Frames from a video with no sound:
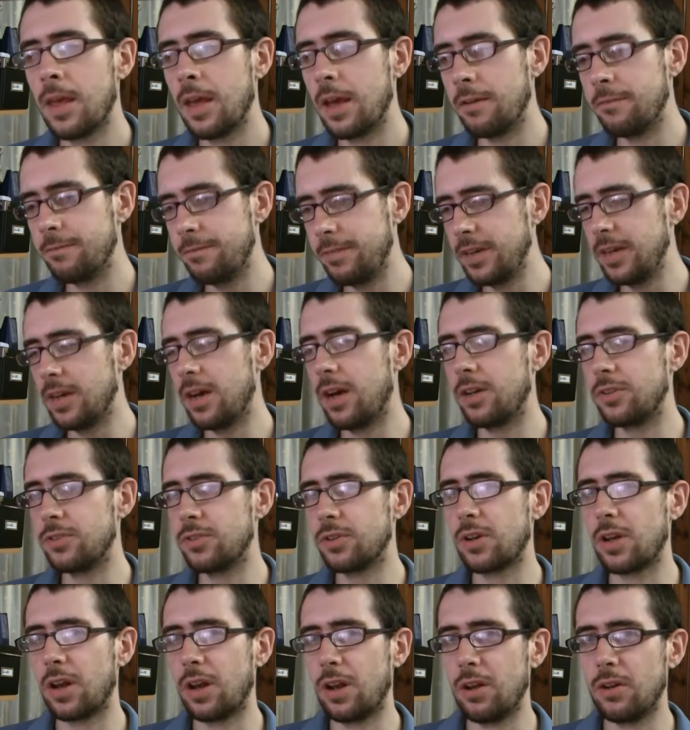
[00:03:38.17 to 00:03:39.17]
And VR
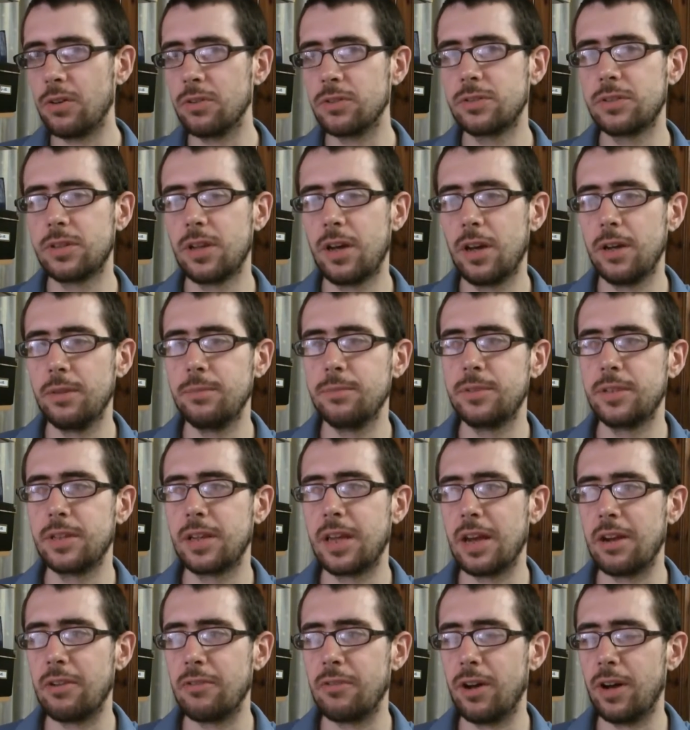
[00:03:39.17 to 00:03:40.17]
took a long time to
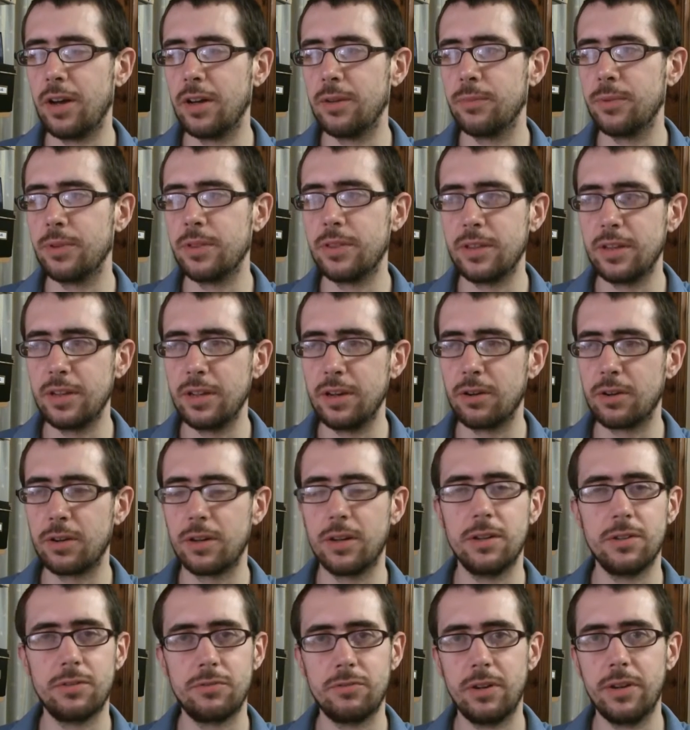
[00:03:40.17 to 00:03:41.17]
get right with the
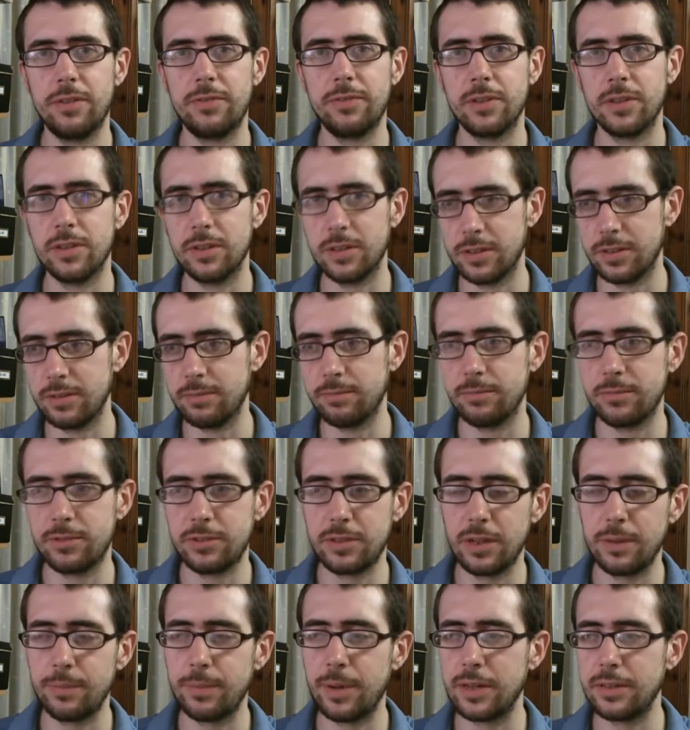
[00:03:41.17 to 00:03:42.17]
Oculus Rift and the
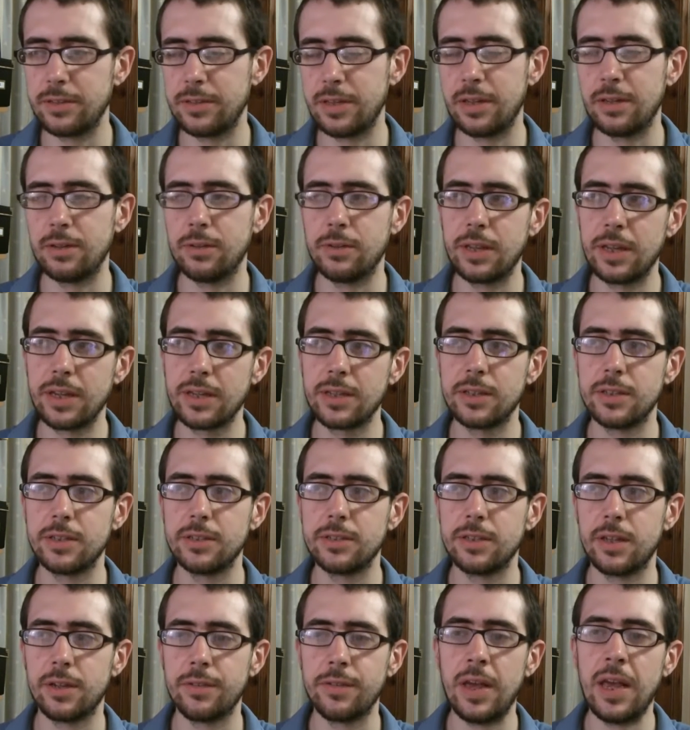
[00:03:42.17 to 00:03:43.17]
Steam headset and all that kind
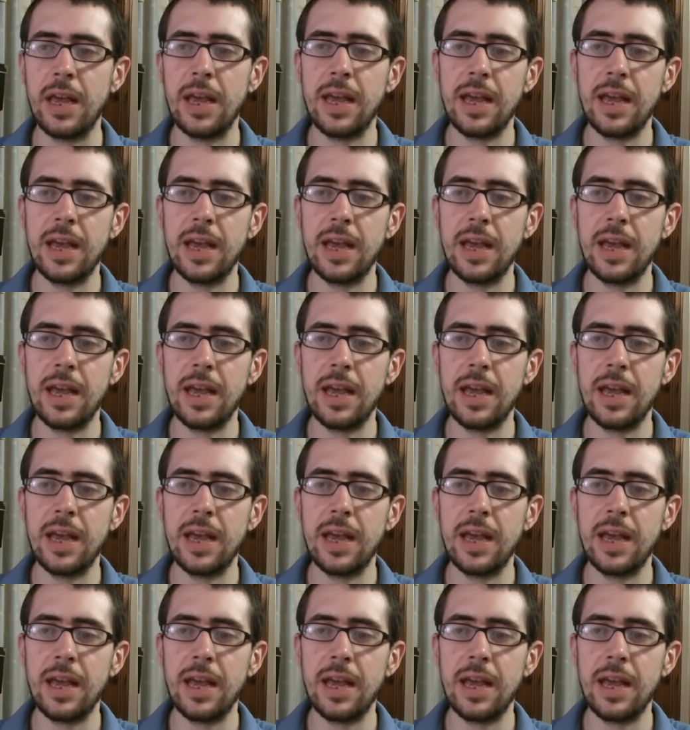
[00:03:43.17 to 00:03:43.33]
of stuff.